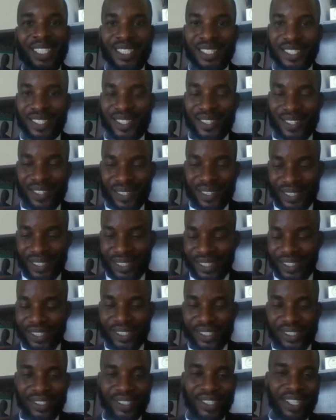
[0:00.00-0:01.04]
to
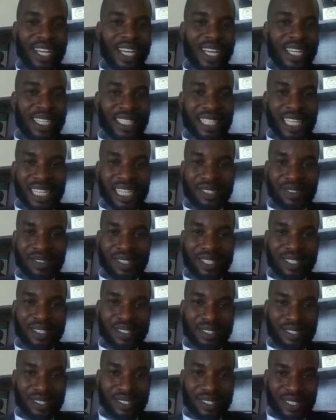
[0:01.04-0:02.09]
you. Next week,
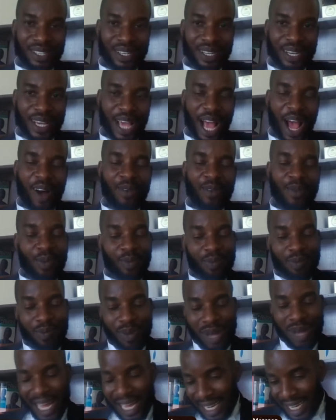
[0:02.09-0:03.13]
Tuesday, I'll be
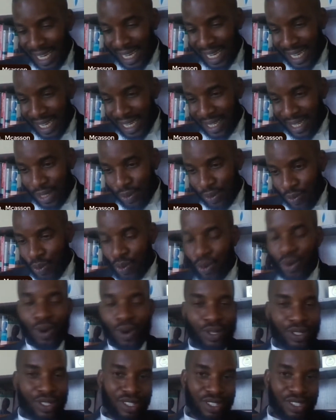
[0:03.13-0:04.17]
back. We'll
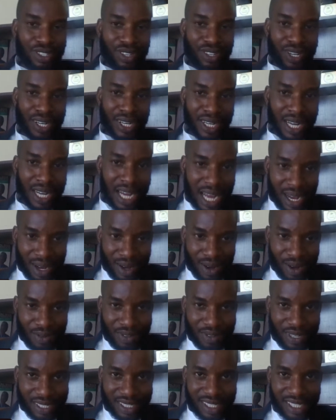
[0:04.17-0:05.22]
continue our
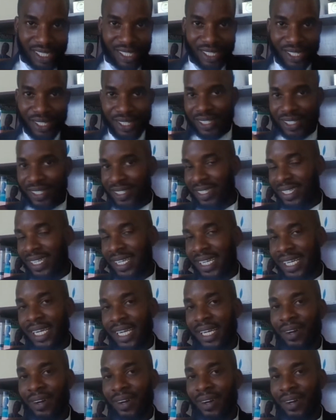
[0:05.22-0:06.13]
conversation still